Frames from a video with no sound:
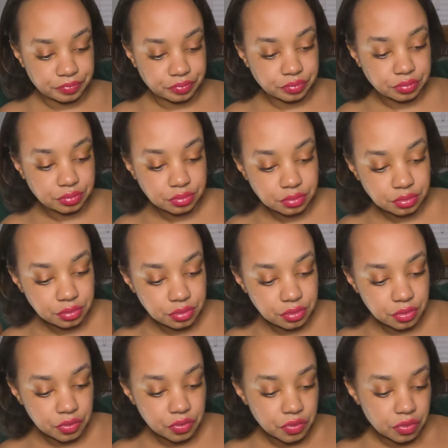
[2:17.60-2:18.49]

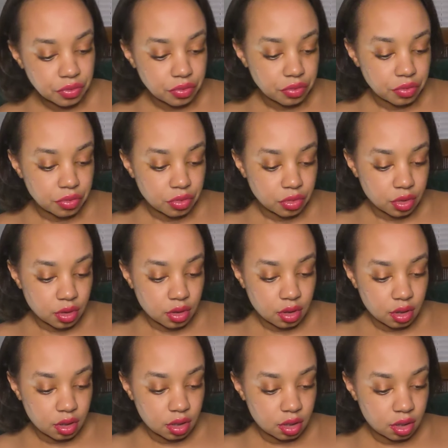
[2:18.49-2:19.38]

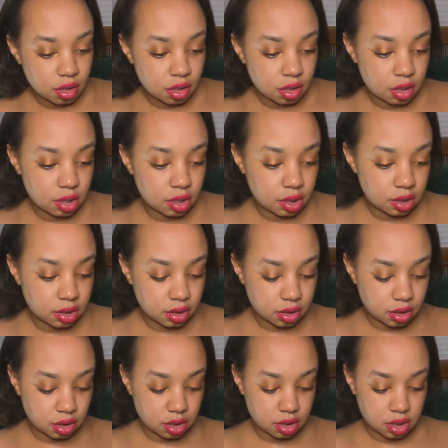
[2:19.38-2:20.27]

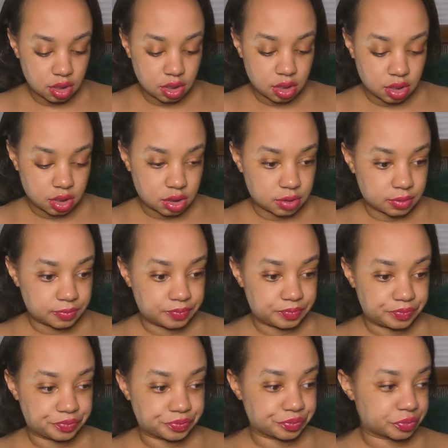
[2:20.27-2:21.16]
[no speech]